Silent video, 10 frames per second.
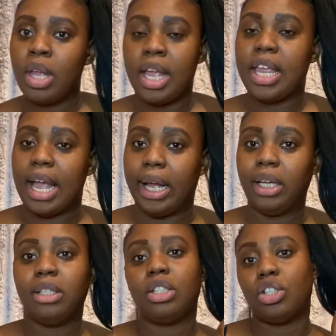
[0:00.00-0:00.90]

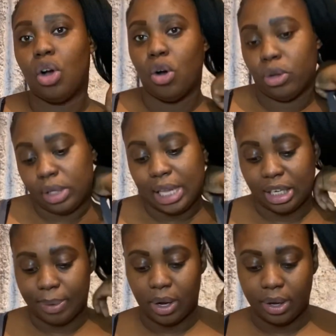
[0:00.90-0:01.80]
Yeah. So
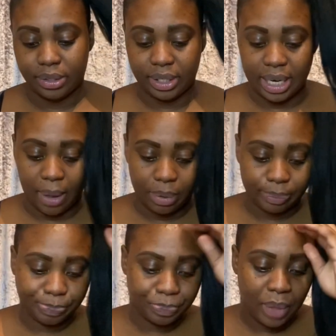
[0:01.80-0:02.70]
that's my answer to that
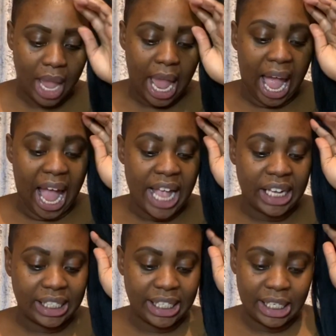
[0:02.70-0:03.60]
one.
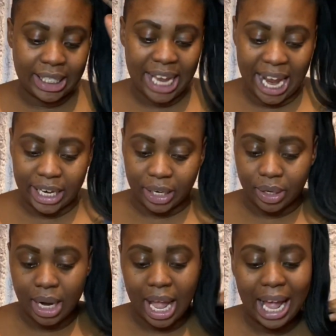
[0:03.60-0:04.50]
10.
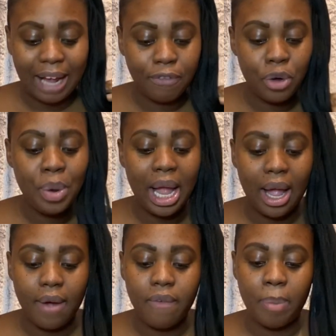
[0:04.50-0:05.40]
Have you
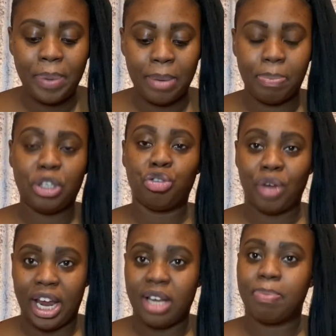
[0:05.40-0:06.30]
ever been
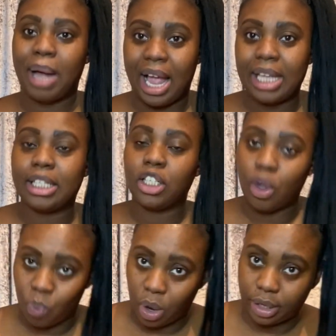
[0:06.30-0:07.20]
betrayed by
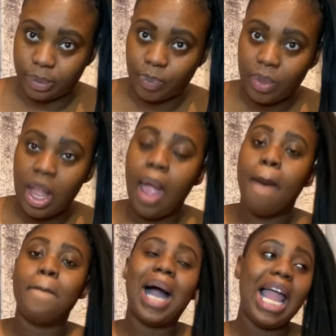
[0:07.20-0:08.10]
someone?
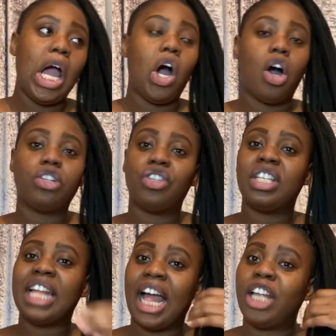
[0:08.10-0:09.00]
My answer
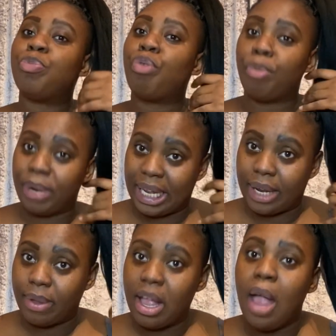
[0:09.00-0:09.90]
to that is
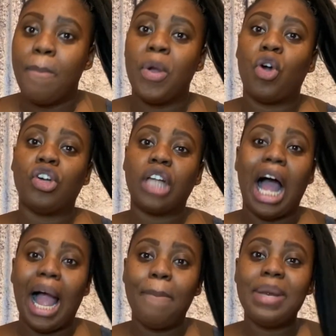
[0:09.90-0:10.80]
probably because
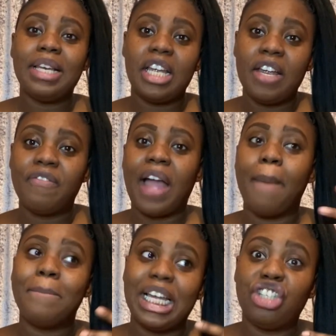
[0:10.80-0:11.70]
I believe
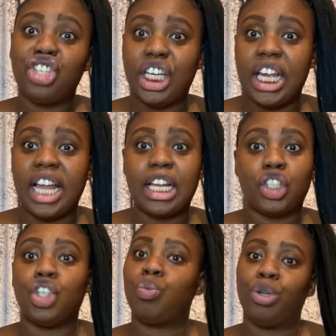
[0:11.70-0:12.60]
that men cheat and
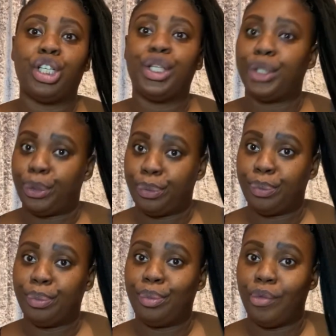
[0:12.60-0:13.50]
that's just what they do,
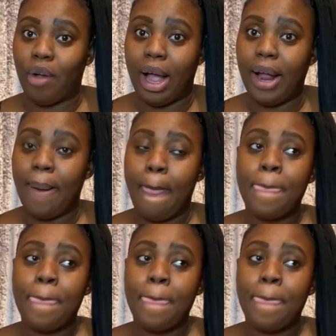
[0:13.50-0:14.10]
right?